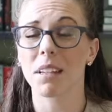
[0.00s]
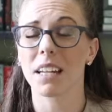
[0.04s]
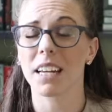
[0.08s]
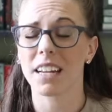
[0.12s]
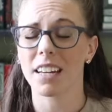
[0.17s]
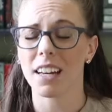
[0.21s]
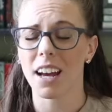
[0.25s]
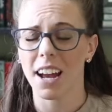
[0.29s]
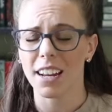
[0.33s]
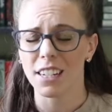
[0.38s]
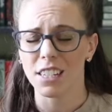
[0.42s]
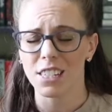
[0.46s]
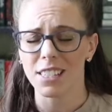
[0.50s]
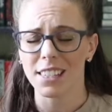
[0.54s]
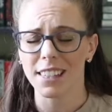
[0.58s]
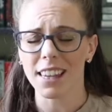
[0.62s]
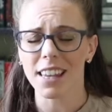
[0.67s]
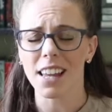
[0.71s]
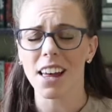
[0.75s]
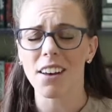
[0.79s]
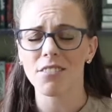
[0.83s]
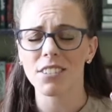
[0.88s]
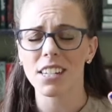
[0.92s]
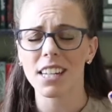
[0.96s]
Like, I just
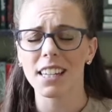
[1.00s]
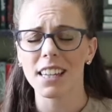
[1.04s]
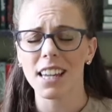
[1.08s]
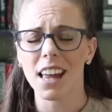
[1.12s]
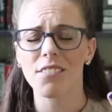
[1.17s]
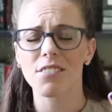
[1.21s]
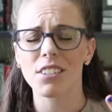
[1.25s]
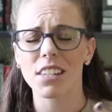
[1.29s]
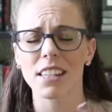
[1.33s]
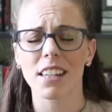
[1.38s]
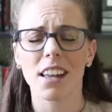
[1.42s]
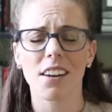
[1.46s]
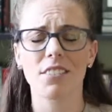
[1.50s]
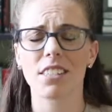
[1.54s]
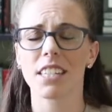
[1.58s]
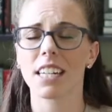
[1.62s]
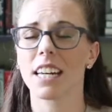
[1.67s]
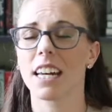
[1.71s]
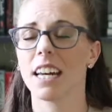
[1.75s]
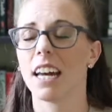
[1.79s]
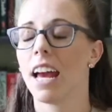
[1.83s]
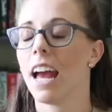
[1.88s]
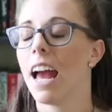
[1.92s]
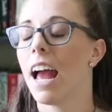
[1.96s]
loved it, loved it, loved
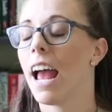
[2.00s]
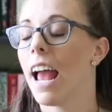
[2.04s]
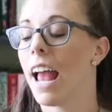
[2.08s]
it,